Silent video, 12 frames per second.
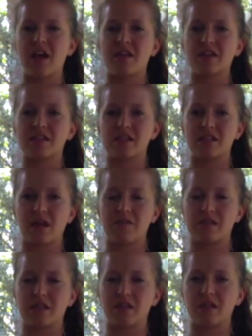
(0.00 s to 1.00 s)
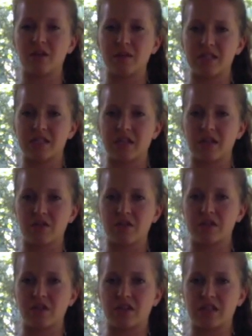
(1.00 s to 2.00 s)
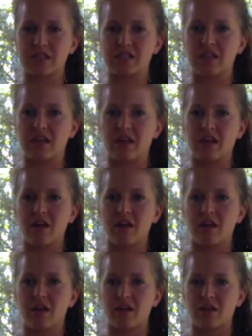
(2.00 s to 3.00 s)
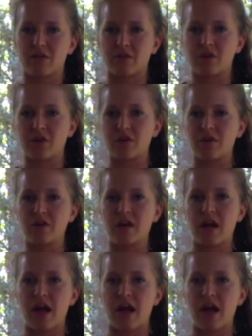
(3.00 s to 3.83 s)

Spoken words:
this is obviously a little bit see-through, so you can see through.